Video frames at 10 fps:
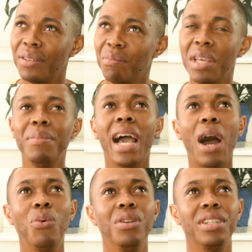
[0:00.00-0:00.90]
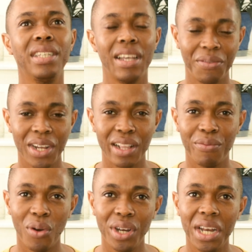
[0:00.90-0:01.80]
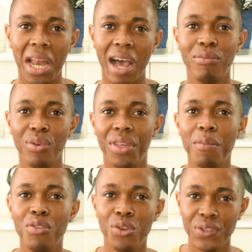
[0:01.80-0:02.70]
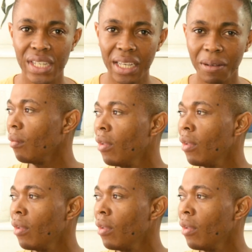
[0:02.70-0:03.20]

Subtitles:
Maybe I will definitely fall in love with her music.